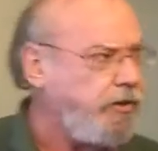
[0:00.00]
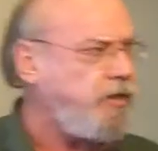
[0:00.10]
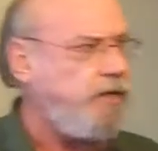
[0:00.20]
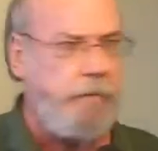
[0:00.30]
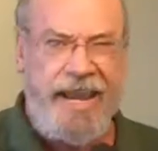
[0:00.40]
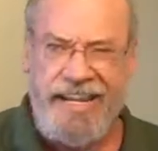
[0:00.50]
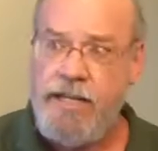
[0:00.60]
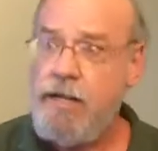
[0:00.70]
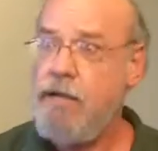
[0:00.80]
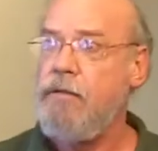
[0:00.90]
church is a
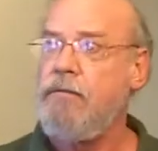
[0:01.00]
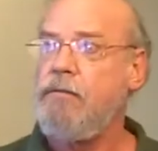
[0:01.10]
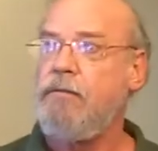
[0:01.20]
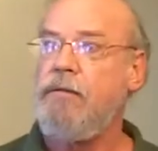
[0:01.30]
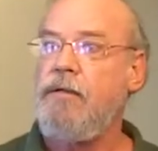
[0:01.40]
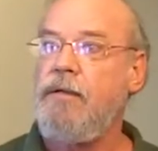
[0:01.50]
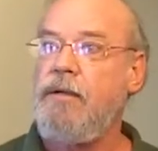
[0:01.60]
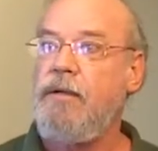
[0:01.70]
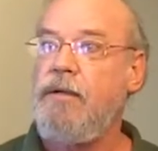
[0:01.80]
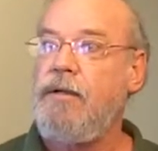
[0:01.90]
pagan?
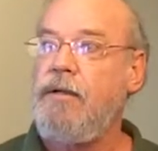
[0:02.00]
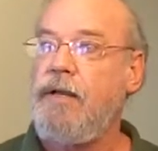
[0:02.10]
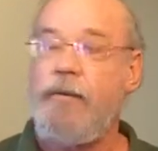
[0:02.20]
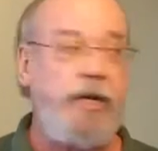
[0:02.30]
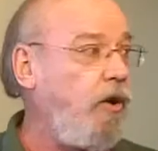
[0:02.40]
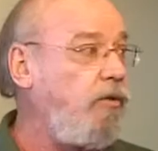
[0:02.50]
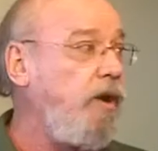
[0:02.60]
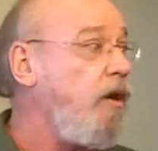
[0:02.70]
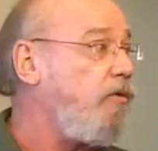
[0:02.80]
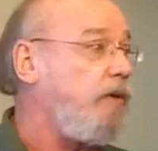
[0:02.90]
And I went, oh
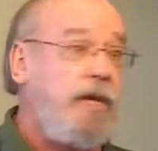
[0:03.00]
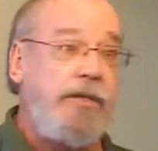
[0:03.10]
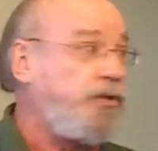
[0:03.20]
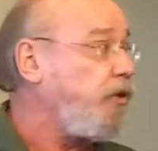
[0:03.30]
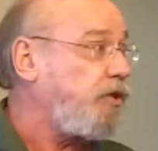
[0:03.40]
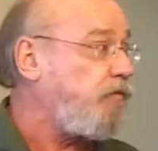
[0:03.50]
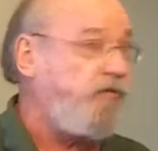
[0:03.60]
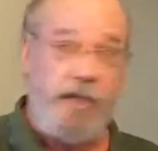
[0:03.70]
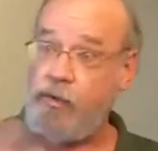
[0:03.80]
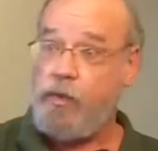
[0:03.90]
no, the church is
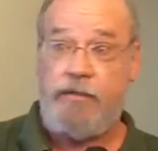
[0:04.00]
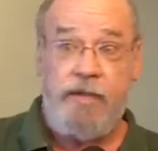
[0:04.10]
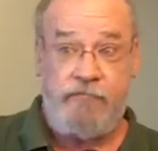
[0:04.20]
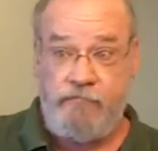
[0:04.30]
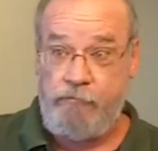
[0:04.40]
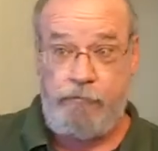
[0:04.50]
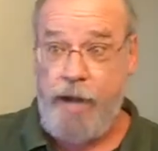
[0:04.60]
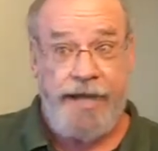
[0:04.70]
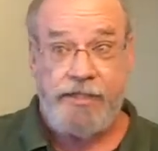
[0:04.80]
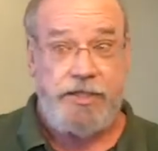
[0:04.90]
filled with
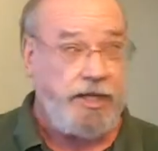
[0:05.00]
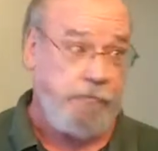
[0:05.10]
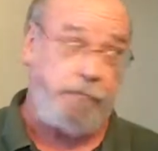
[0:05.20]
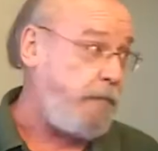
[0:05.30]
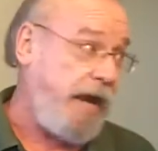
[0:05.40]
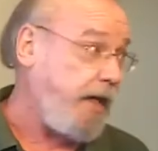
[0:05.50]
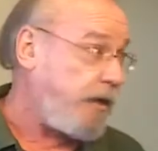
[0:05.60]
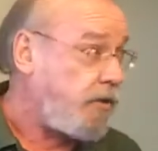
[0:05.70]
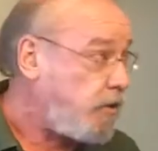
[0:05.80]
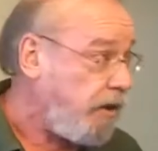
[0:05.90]
practicing
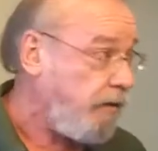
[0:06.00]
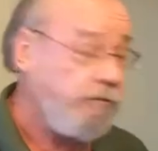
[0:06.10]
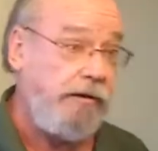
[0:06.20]
pagans.